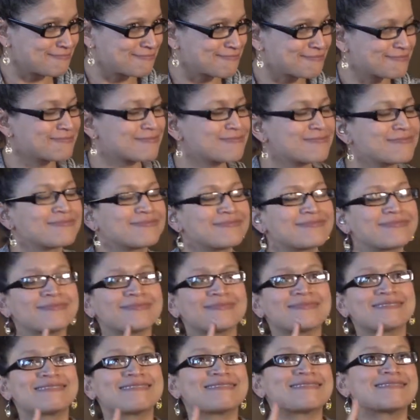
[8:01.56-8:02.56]
of
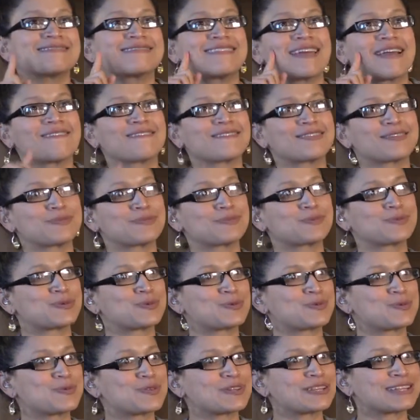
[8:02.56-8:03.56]
individuals who are able to
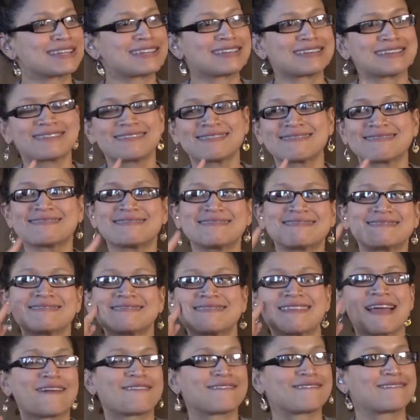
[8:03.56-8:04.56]
hear versus the
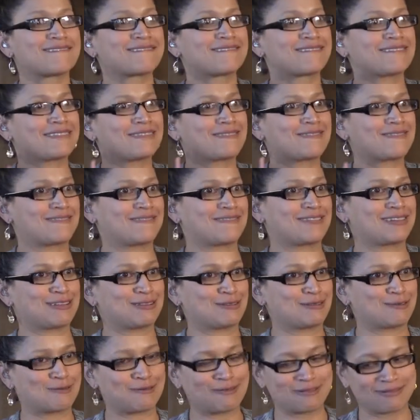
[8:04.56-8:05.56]
deaf community,
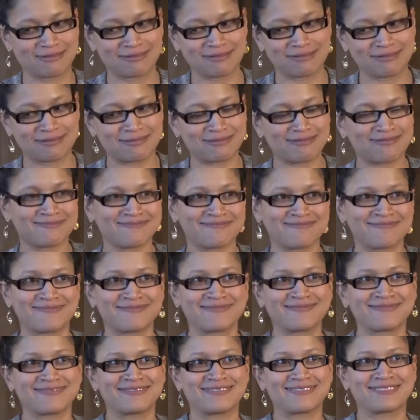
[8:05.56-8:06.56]
and
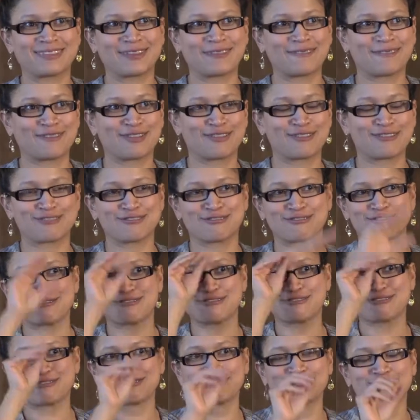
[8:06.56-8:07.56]
individuals who are
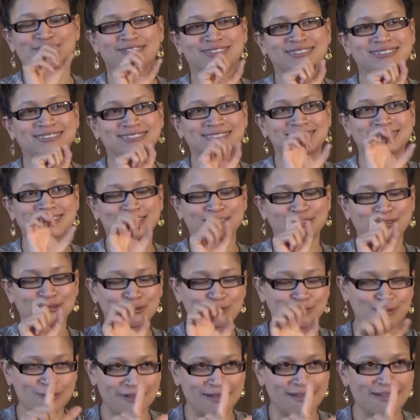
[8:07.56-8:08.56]
deaf,
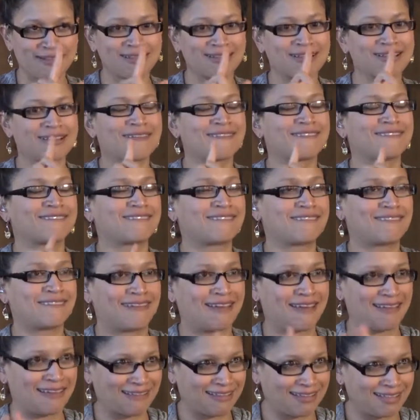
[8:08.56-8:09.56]
we learn
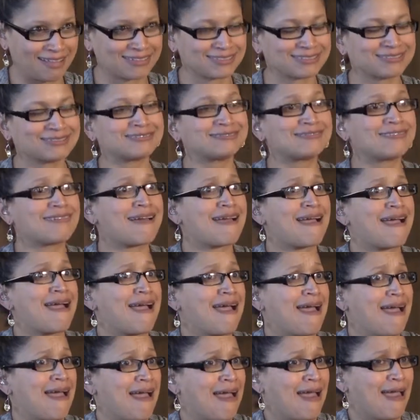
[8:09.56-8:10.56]
about sexual violence
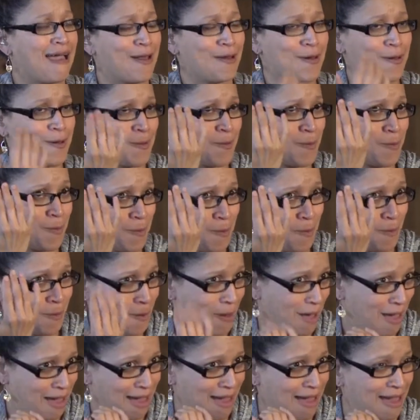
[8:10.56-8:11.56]
in a different
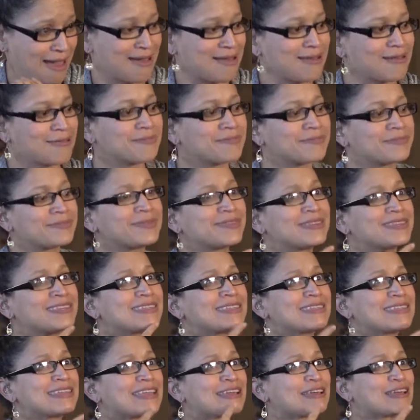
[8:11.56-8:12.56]
manner. And
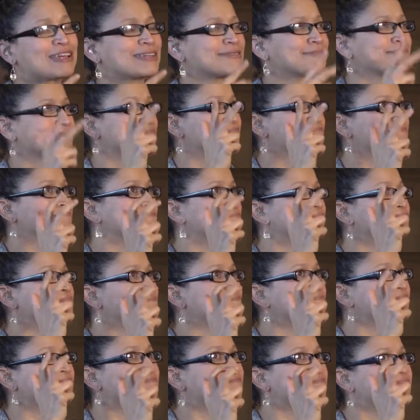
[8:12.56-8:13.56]
so individuals who are
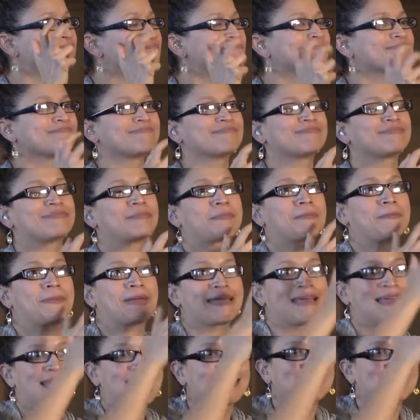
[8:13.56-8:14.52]
able to hear throughout their